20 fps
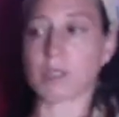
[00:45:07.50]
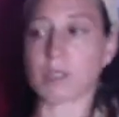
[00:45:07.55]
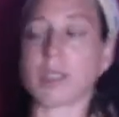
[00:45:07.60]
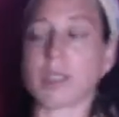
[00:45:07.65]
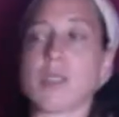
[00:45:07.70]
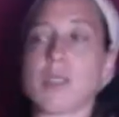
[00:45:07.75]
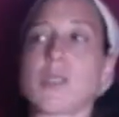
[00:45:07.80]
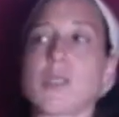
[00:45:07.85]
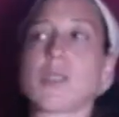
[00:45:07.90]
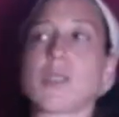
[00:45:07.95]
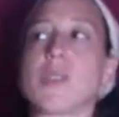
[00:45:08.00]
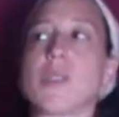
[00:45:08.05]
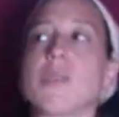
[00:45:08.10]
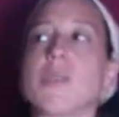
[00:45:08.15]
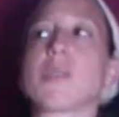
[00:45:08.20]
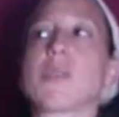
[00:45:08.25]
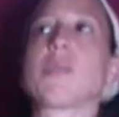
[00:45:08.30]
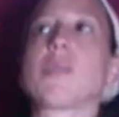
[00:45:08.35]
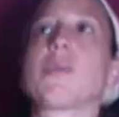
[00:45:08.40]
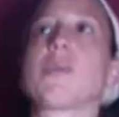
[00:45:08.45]
going to
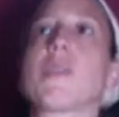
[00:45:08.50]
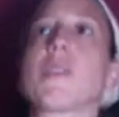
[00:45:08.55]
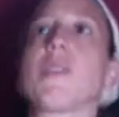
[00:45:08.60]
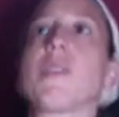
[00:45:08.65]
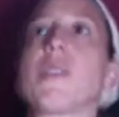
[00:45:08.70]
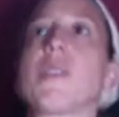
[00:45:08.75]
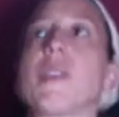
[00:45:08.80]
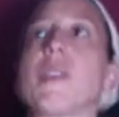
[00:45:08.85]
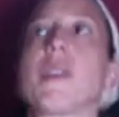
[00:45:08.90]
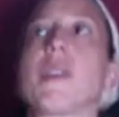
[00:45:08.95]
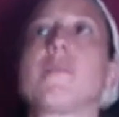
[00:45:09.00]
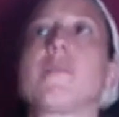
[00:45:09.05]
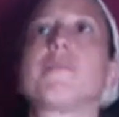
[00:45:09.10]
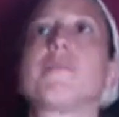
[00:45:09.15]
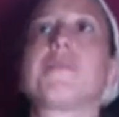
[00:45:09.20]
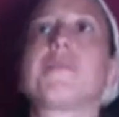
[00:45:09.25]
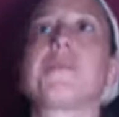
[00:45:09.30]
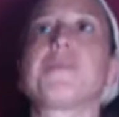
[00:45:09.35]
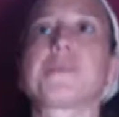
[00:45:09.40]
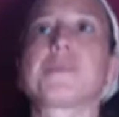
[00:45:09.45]
introduce it with the
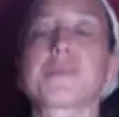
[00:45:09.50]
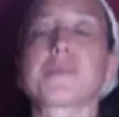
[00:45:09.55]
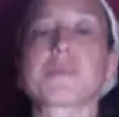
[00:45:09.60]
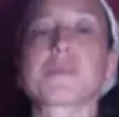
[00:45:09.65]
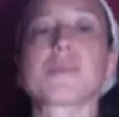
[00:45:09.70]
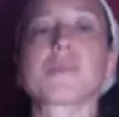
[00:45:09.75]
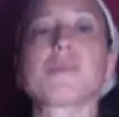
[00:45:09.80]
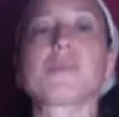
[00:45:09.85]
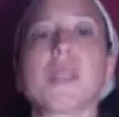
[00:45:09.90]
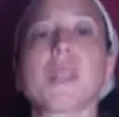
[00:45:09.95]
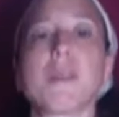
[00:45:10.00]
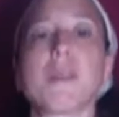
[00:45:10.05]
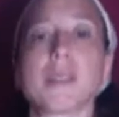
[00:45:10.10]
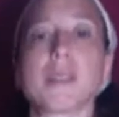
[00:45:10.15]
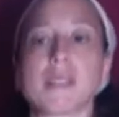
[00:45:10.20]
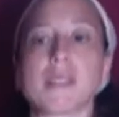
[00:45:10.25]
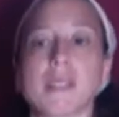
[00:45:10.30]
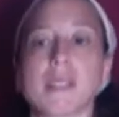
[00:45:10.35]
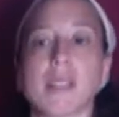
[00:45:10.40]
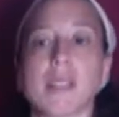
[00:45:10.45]

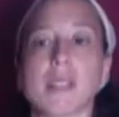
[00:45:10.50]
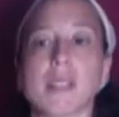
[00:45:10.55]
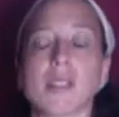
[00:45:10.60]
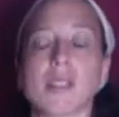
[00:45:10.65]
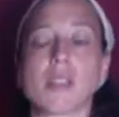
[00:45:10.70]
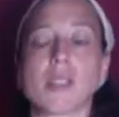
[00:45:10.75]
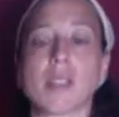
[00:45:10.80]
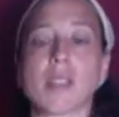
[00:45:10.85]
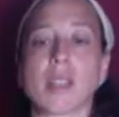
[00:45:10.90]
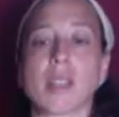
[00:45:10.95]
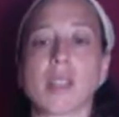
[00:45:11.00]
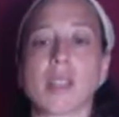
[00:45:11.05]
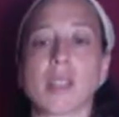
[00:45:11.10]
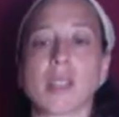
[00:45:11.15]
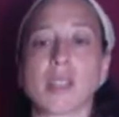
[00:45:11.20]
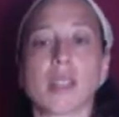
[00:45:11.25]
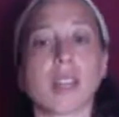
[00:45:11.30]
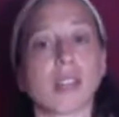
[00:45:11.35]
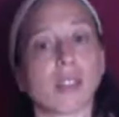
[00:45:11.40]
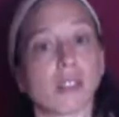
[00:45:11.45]
muscle tension
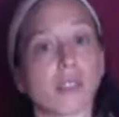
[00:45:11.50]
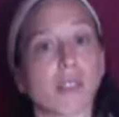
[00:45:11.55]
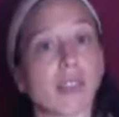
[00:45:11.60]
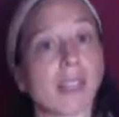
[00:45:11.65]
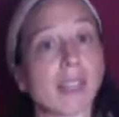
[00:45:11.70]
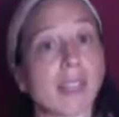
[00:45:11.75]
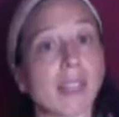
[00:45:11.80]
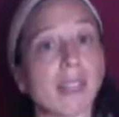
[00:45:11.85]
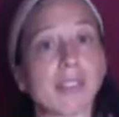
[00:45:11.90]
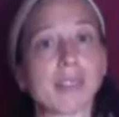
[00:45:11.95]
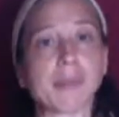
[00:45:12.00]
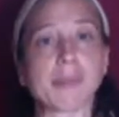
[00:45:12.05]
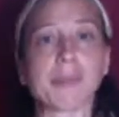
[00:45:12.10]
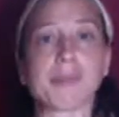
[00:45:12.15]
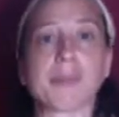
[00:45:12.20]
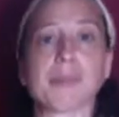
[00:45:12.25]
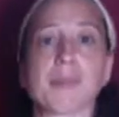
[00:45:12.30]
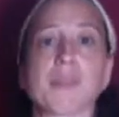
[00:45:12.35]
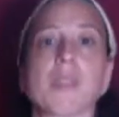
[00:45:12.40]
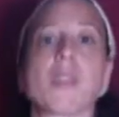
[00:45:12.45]
change, kind of greeting.
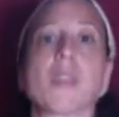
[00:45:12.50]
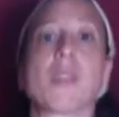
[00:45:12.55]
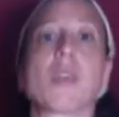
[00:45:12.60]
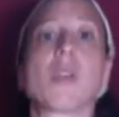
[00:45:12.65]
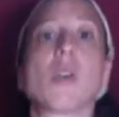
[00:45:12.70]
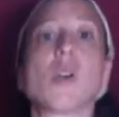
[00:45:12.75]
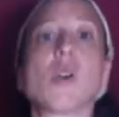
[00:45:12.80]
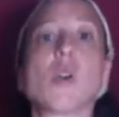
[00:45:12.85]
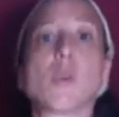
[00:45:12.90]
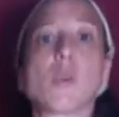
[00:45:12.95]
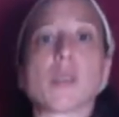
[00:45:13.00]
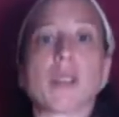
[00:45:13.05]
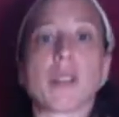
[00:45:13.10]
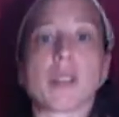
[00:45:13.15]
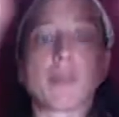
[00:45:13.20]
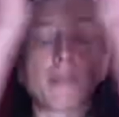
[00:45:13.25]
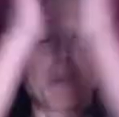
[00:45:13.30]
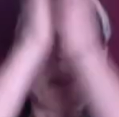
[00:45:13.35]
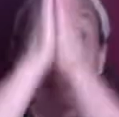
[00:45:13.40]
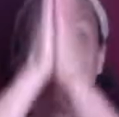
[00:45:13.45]
We're
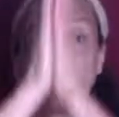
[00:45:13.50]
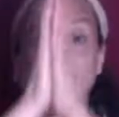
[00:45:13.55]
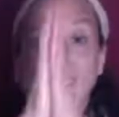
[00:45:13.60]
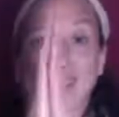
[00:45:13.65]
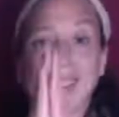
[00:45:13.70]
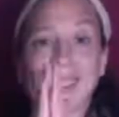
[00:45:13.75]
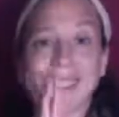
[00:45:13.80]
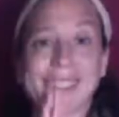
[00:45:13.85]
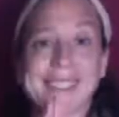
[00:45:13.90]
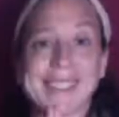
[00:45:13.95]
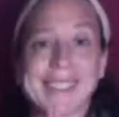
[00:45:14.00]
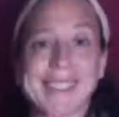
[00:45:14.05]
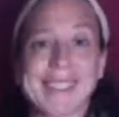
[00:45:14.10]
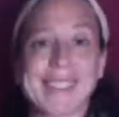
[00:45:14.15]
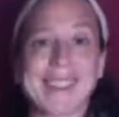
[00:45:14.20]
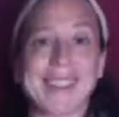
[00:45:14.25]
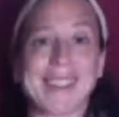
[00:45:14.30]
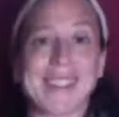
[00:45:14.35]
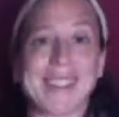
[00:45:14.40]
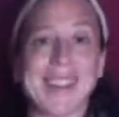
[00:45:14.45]
going to bring our hands
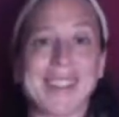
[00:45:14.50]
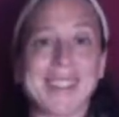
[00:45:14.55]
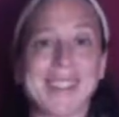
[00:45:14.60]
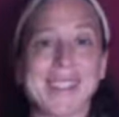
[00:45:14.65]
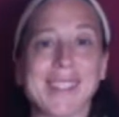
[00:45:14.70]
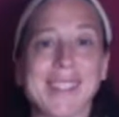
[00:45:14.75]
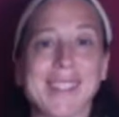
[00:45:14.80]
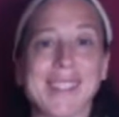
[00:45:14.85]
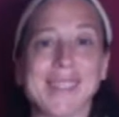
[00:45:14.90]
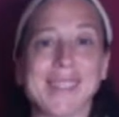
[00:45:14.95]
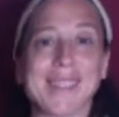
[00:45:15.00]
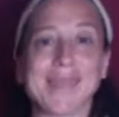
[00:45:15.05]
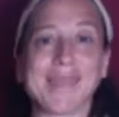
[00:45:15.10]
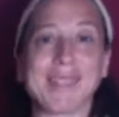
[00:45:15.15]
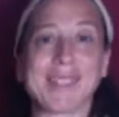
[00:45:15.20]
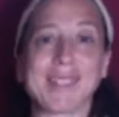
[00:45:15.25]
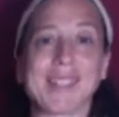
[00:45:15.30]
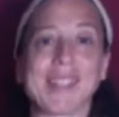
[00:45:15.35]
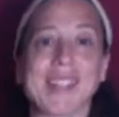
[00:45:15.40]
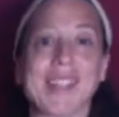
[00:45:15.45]
to the gratitude
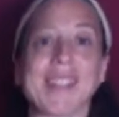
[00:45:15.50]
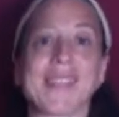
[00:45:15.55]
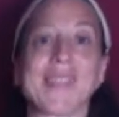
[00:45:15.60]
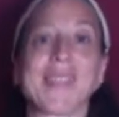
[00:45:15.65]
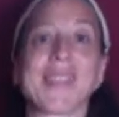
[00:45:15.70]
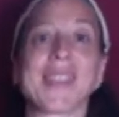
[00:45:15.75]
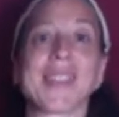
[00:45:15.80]
mudra,